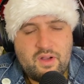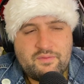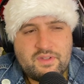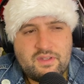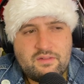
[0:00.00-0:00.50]
They're
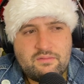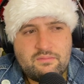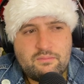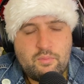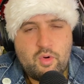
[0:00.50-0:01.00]

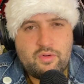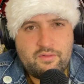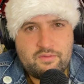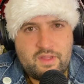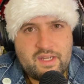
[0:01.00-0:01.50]
often
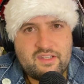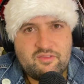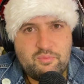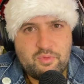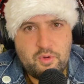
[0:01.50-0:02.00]
more
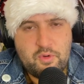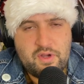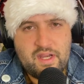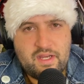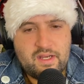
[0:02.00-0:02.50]
reflective,
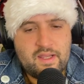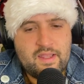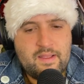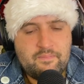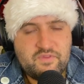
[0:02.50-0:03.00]
brooding,
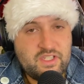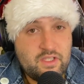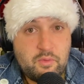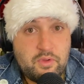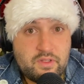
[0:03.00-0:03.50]

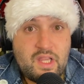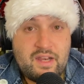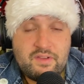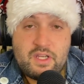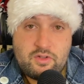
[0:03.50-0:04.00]
dealing with a
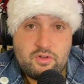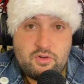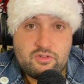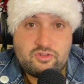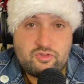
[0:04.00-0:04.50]
lot of
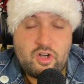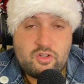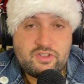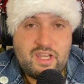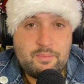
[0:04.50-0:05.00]
internal
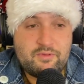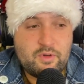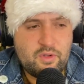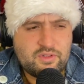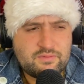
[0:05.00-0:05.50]
struggle type
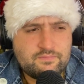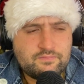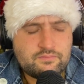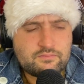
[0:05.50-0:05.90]
of roles,